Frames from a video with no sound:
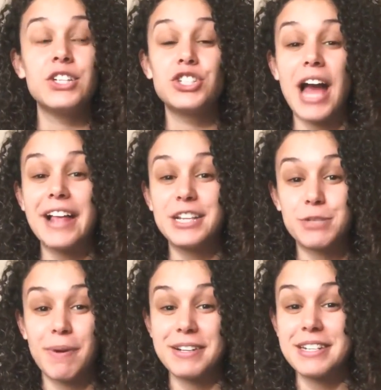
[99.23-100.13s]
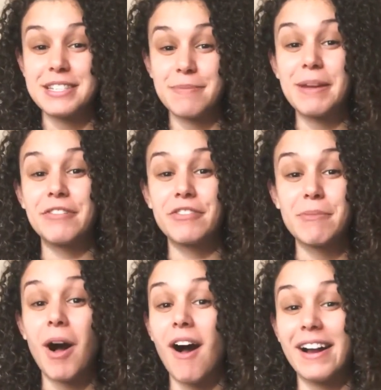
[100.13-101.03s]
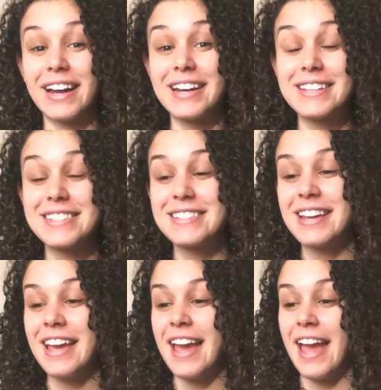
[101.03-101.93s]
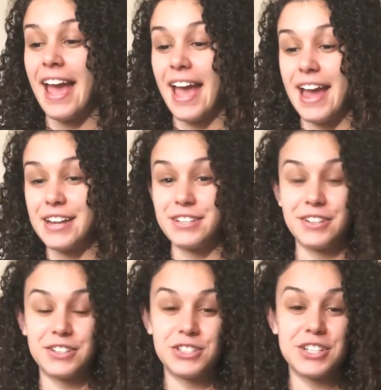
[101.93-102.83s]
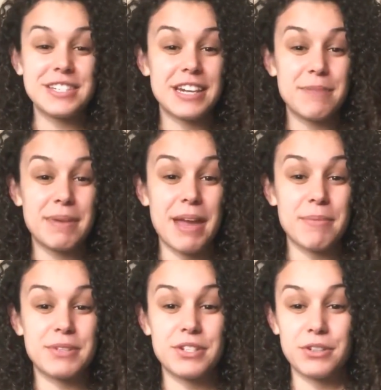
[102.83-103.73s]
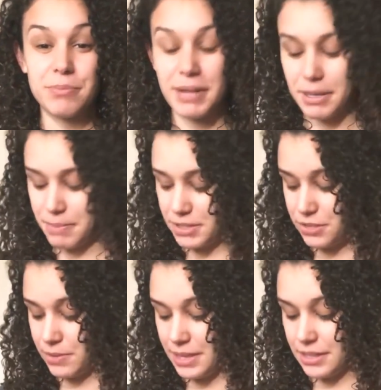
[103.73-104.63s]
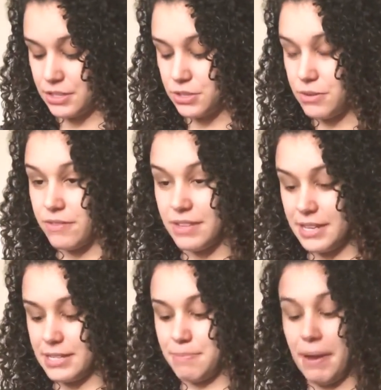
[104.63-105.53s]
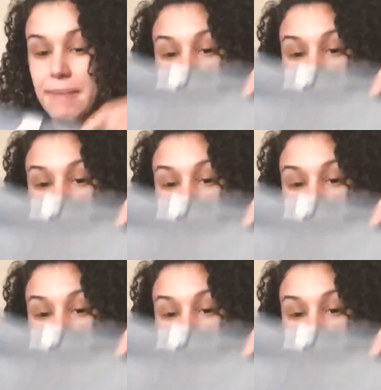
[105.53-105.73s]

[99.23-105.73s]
Challenge participant from August, and she's going to be able to pick between the 2 of these, but